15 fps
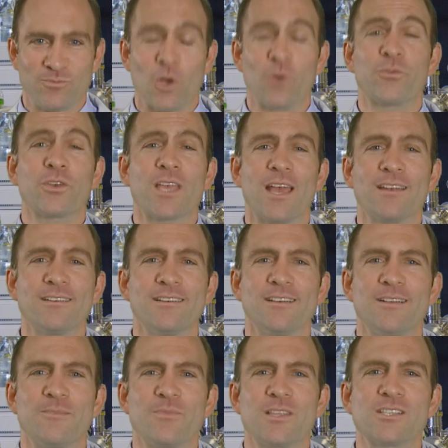Don't forget,
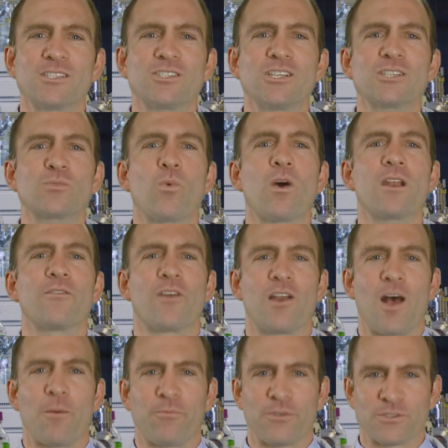this is just one of our
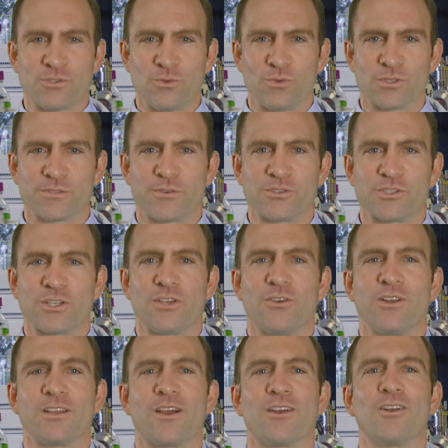helpful tools for
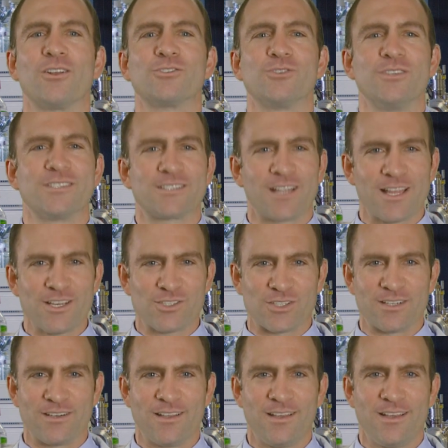SecurityGuard Ultra
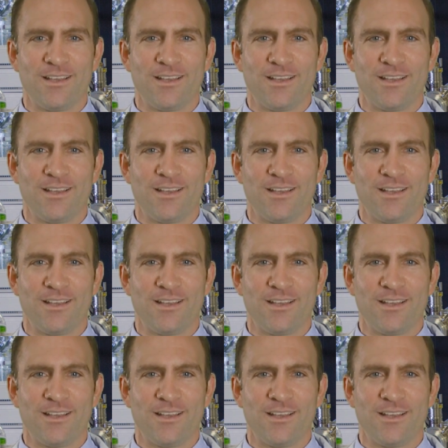installation.